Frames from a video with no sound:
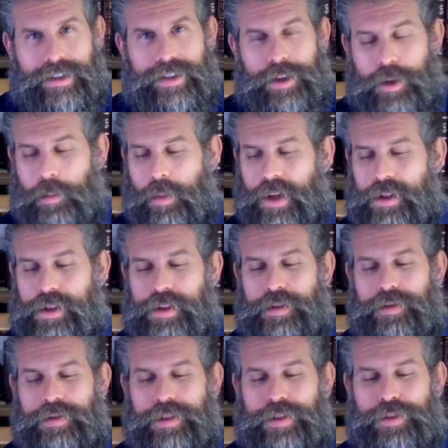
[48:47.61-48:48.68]
the month
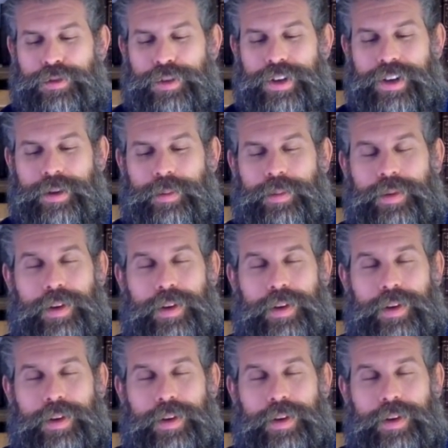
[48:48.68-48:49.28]
of freedom,